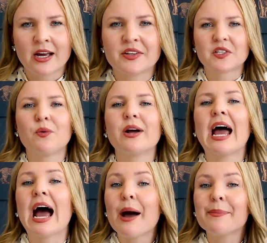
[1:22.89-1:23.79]
So what
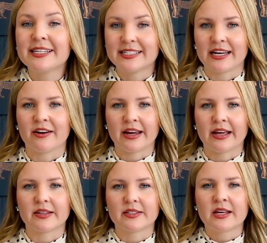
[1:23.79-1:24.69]
happens here
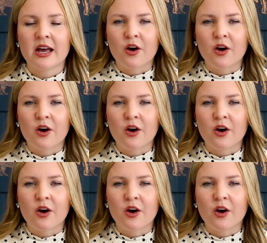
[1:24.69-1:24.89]
is